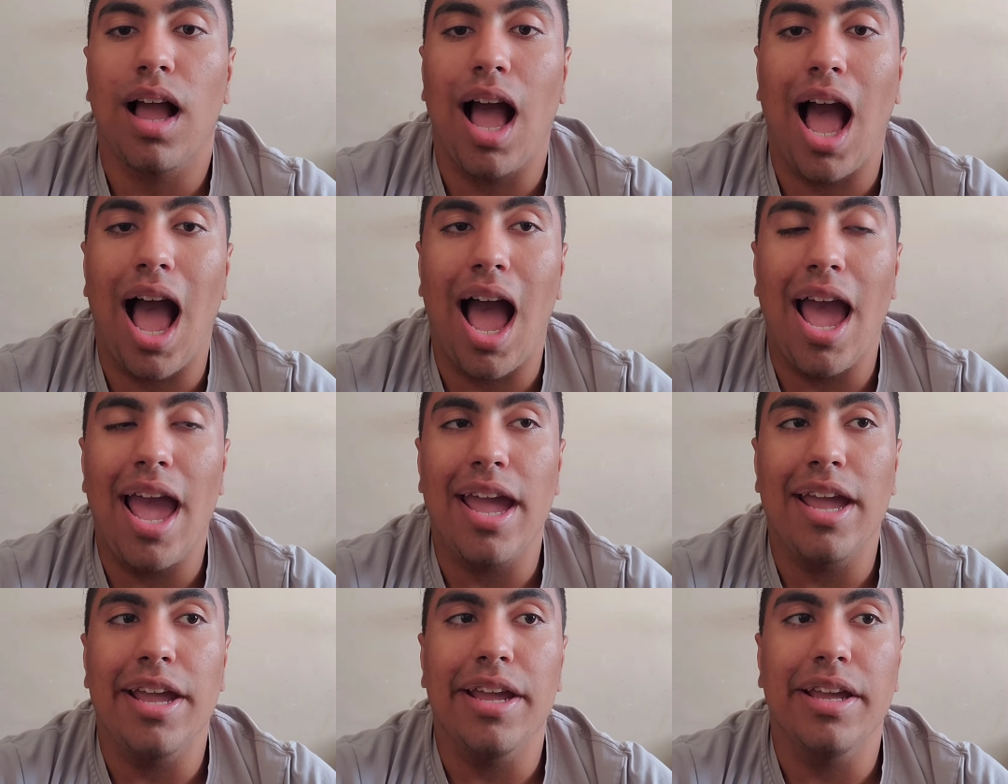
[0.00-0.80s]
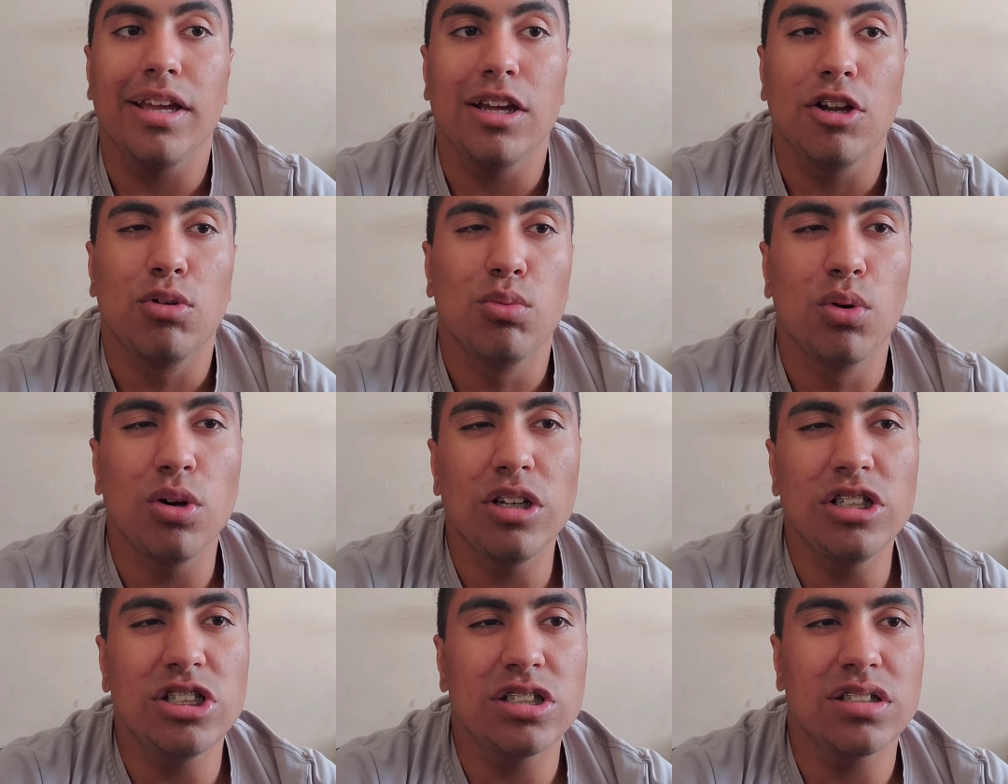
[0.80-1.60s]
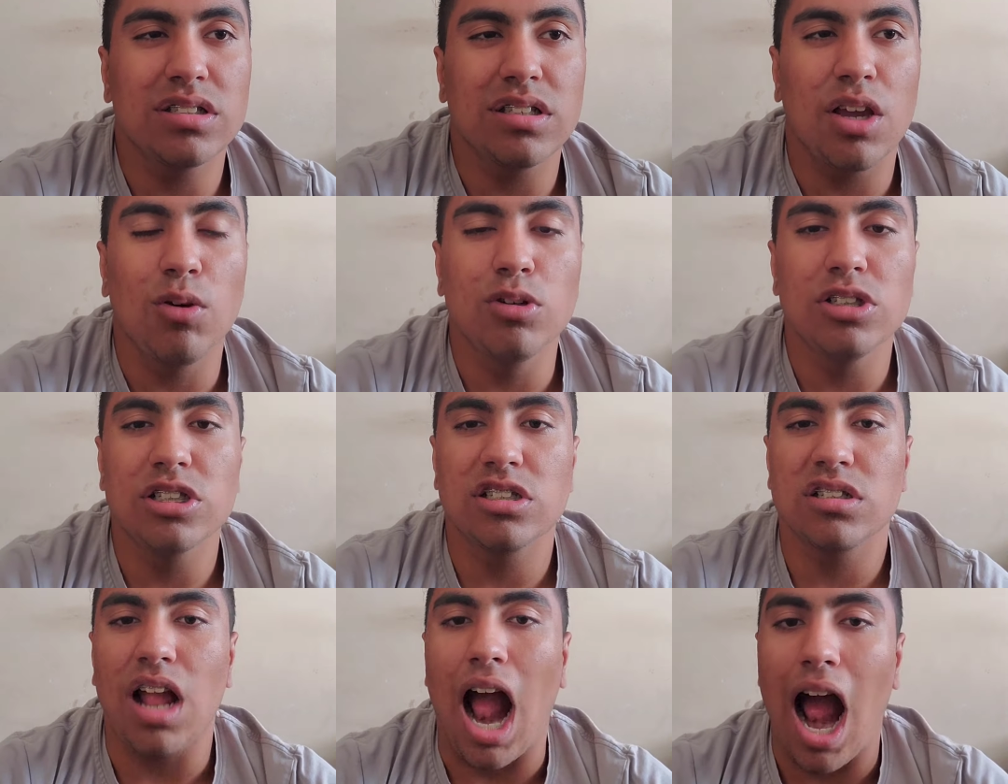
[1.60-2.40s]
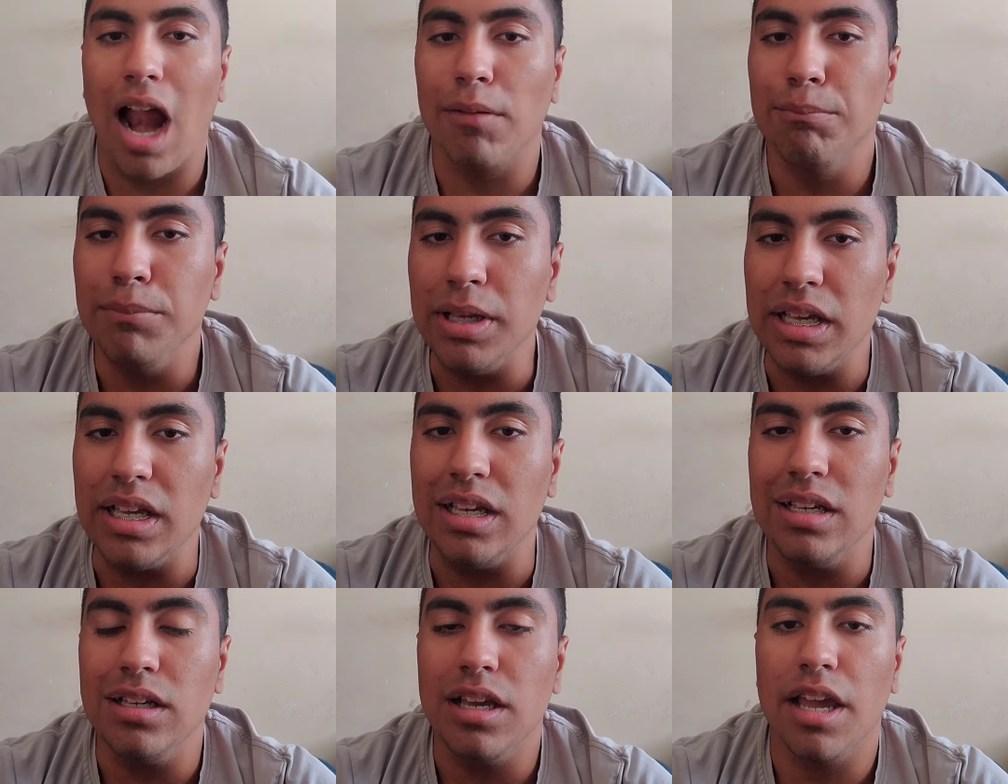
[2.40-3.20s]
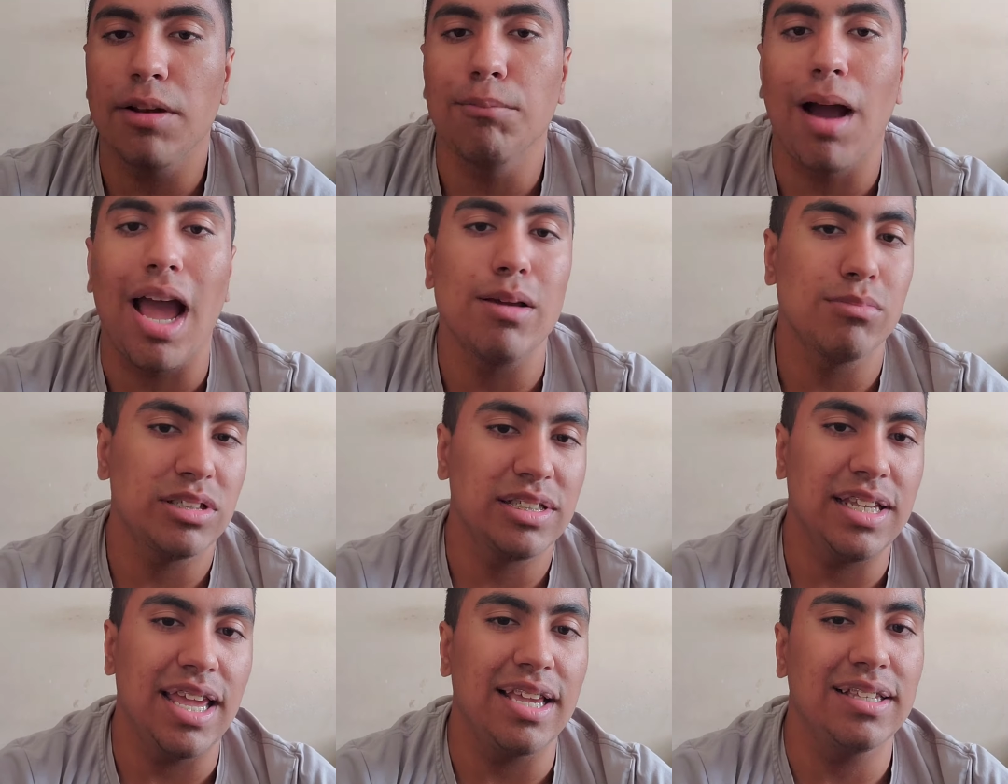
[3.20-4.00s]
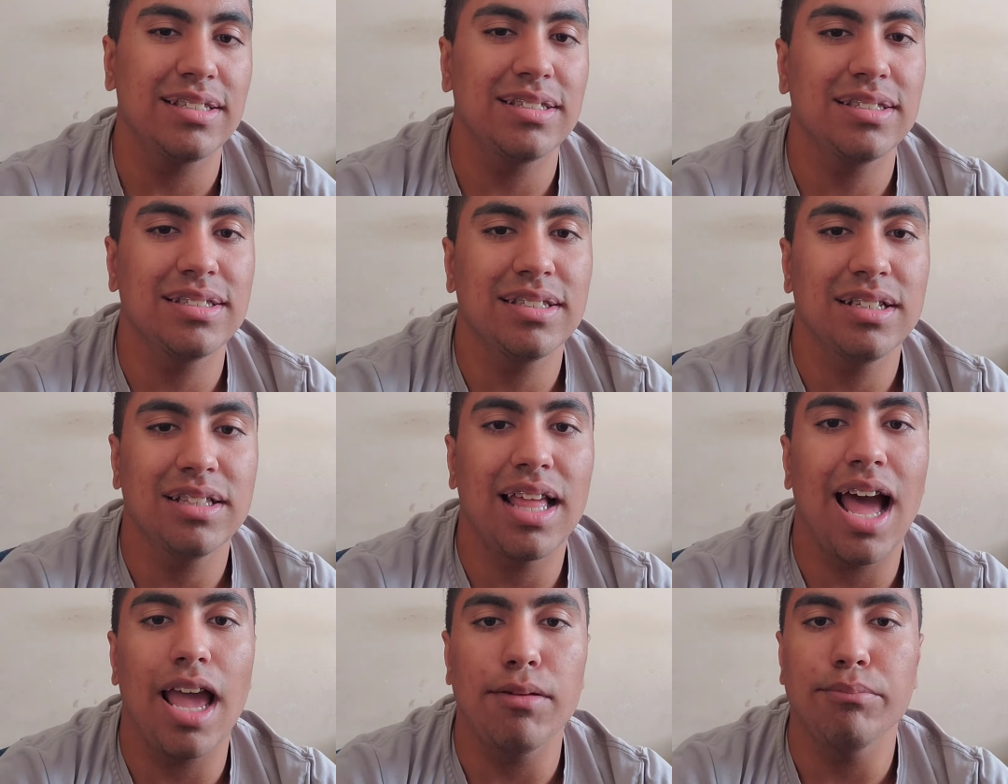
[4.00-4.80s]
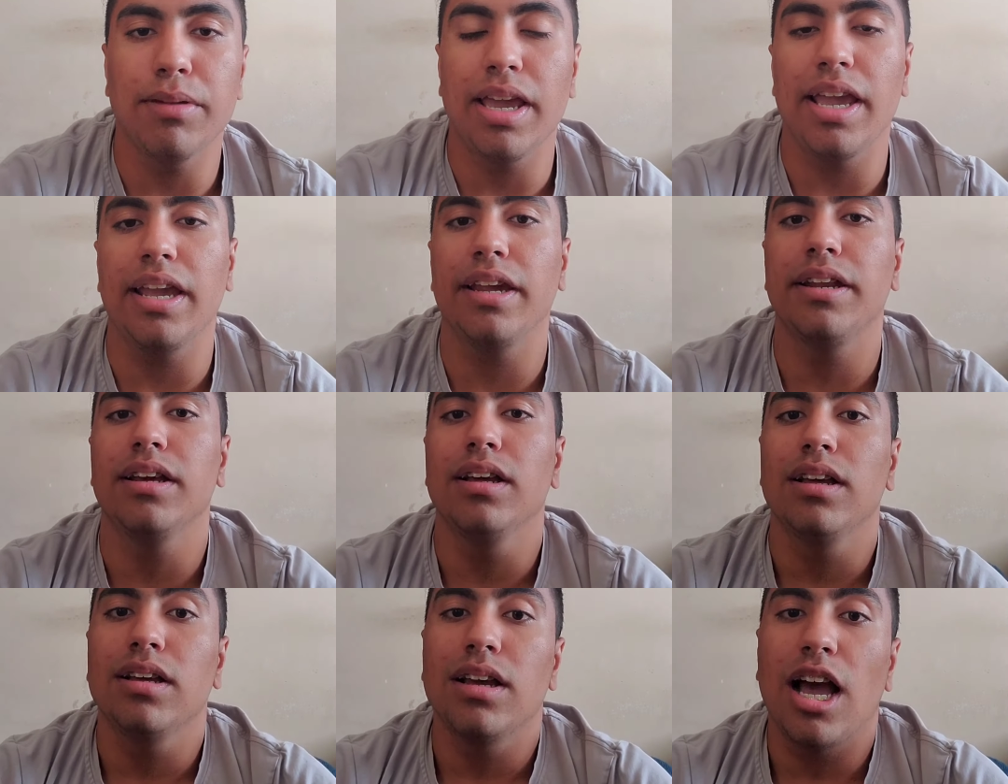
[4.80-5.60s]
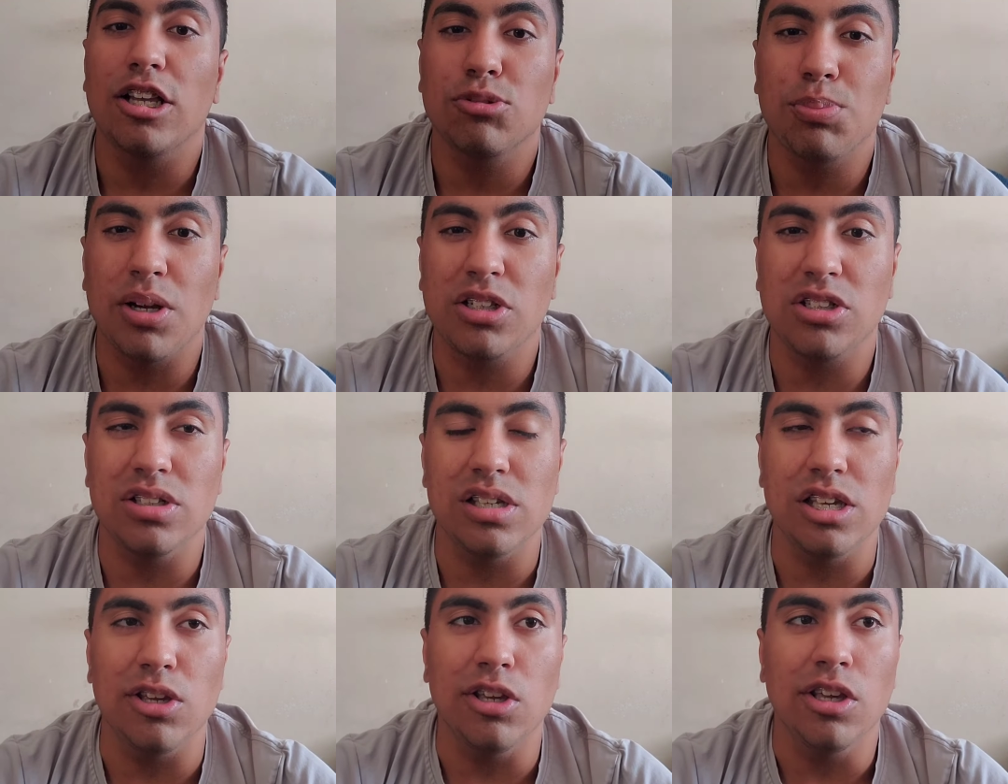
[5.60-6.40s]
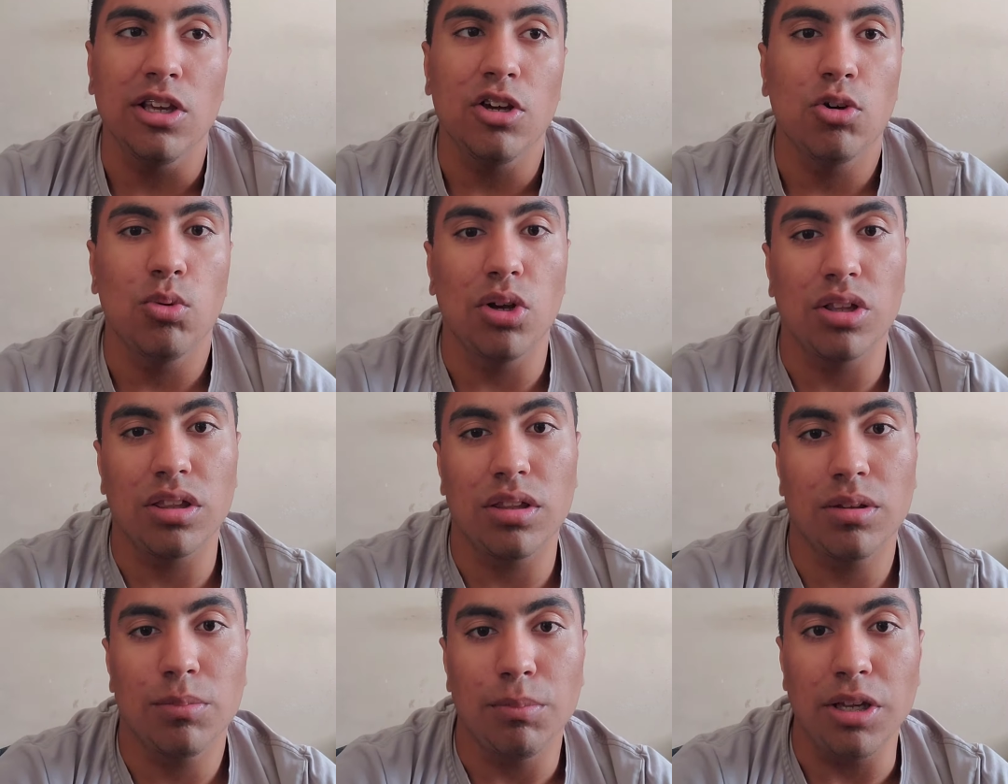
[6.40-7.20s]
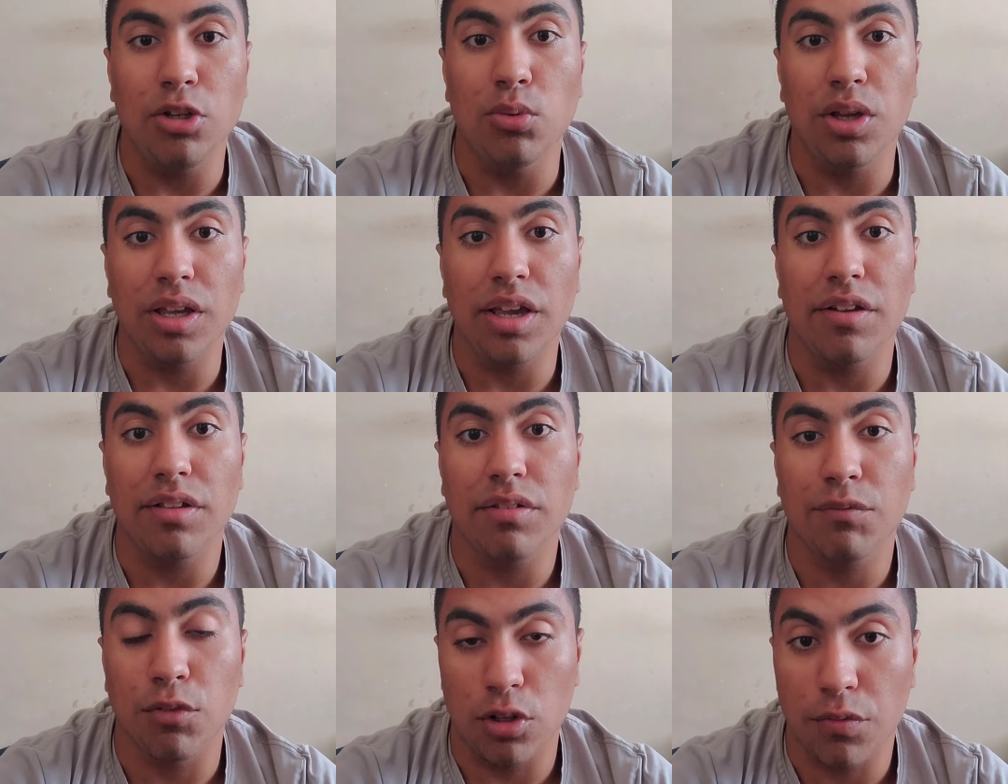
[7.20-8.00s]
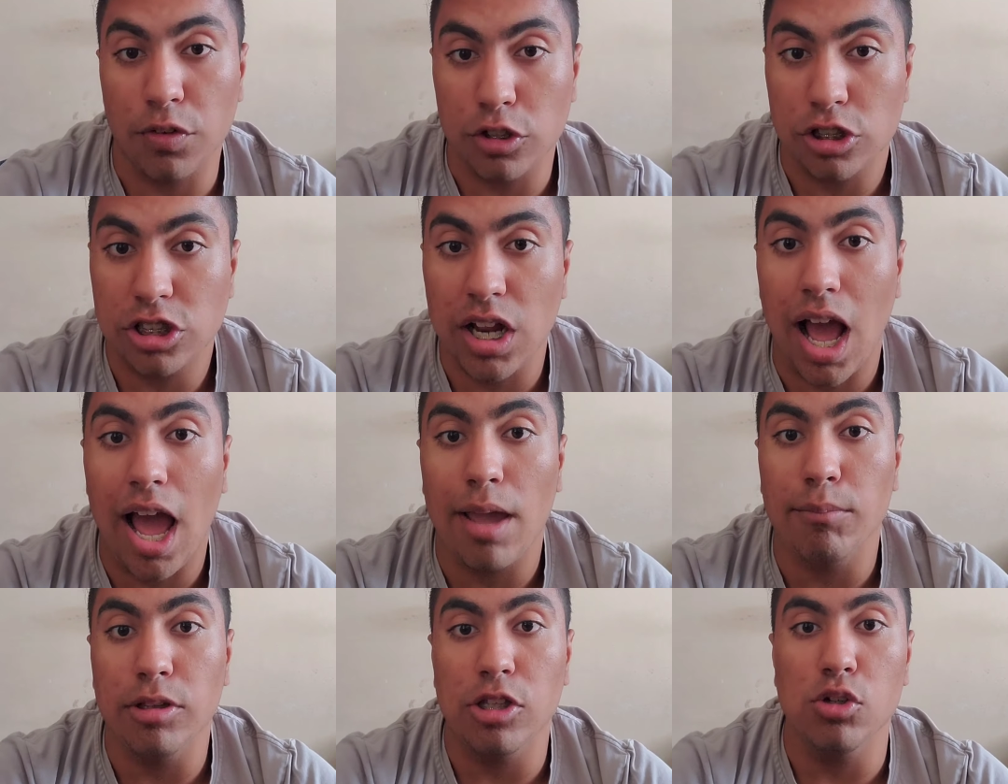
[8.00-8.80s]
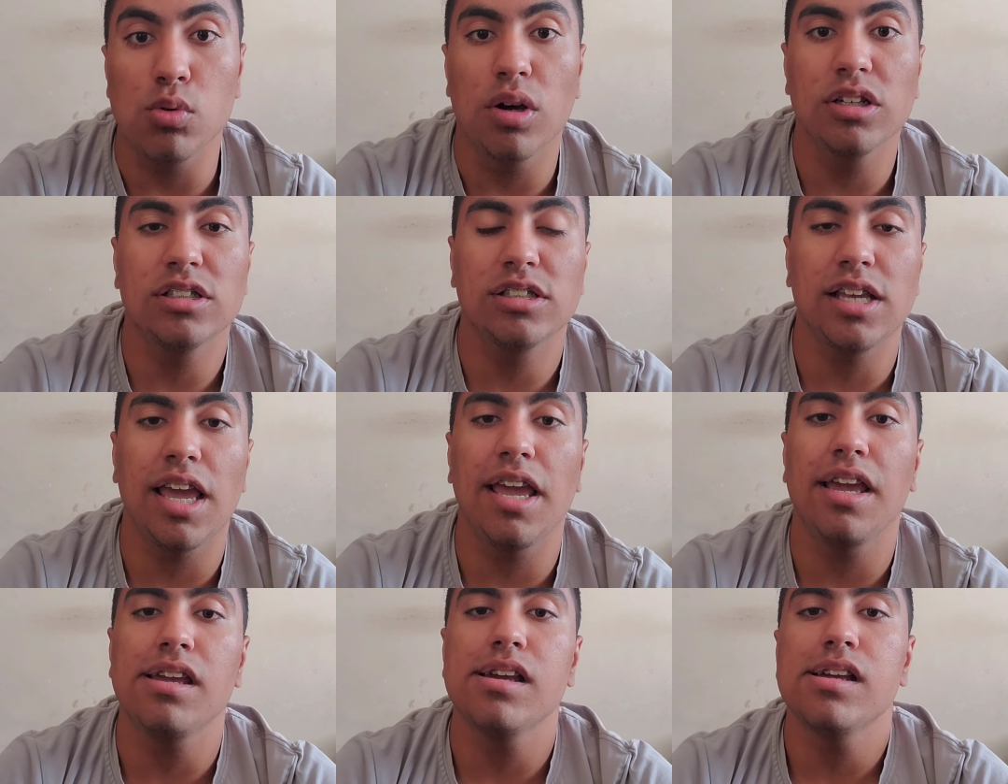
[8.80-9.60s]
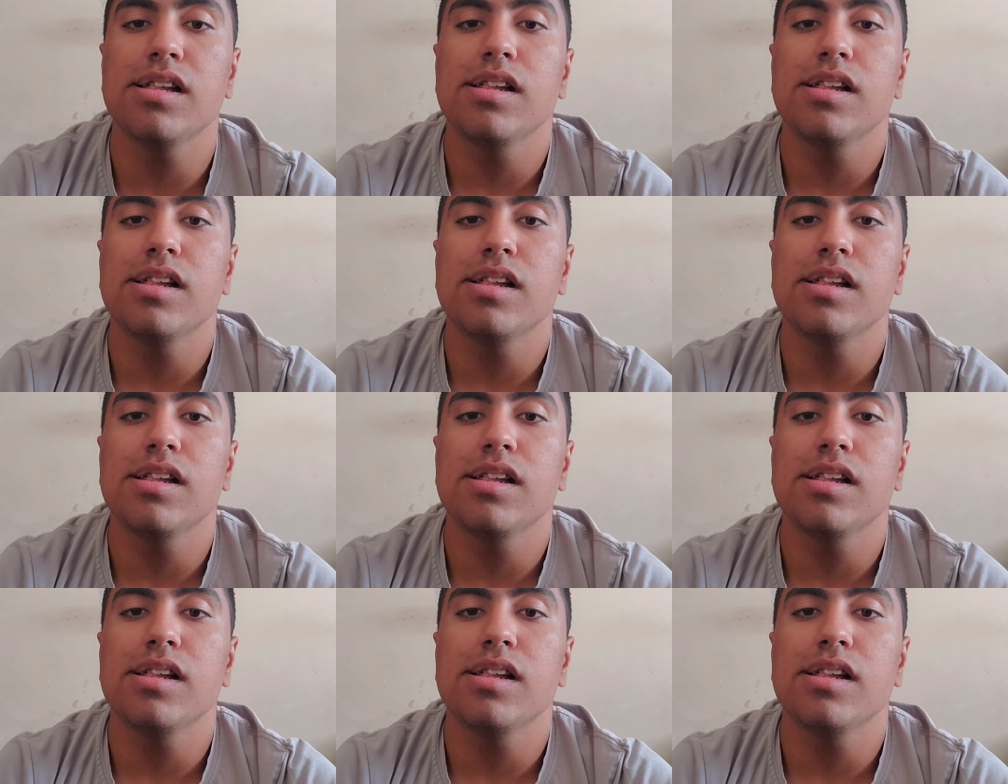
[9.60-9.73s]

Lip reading: I really it was just on me and my mistakes that I made, especially with me doing it for the first time in the USA,